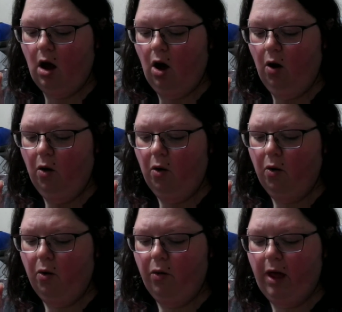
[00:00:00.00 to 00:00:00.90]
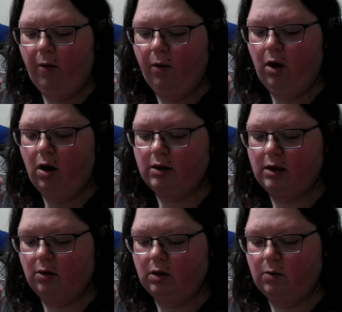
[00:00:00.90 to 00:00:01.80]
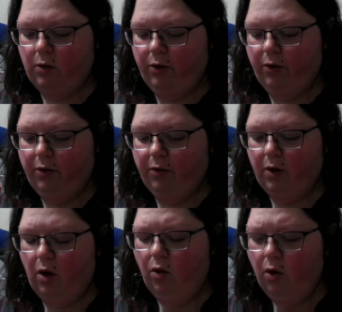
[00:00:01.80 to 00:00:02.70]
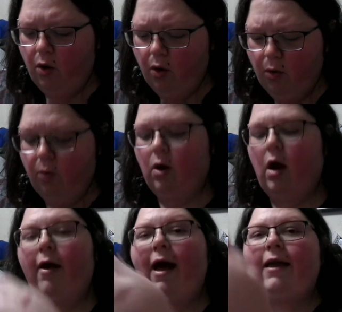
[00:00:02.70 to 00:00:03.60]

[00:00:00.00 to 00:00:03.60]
Oh, that went on so smooth. Ooh, I